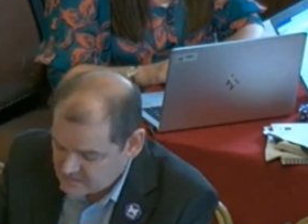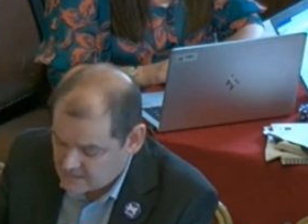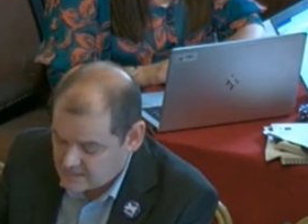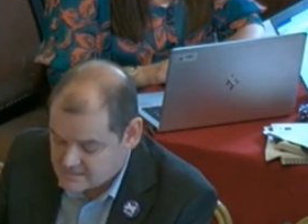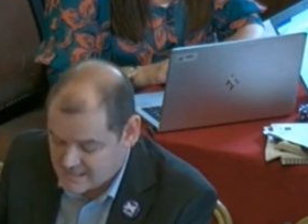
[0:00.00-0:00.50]

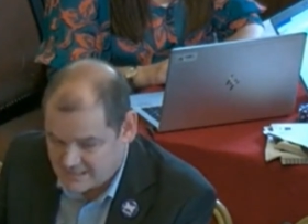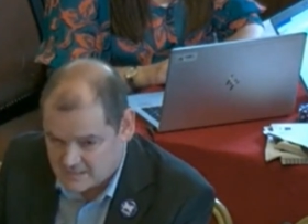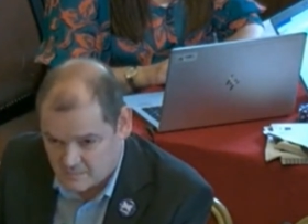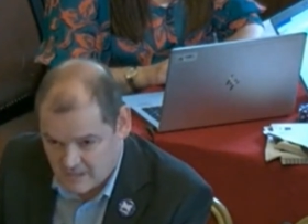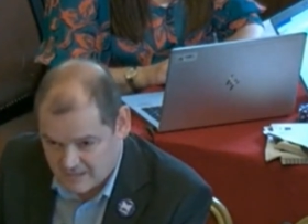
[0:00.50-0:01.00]
as that is
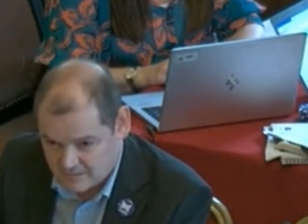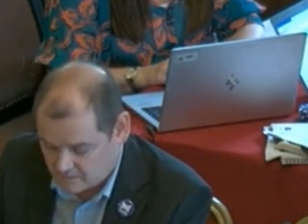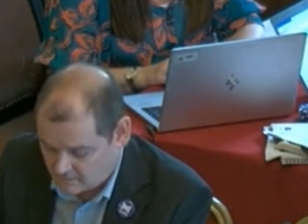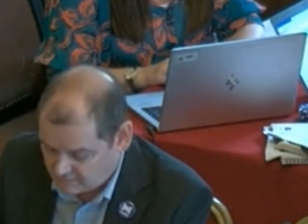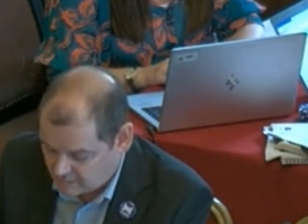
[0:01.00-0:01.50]
a matter
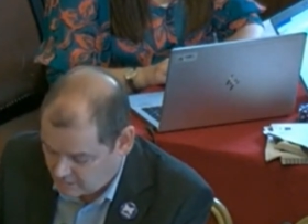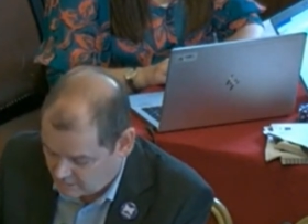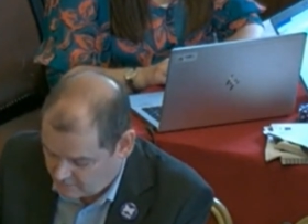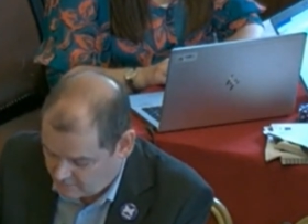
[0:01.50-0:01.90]
of law.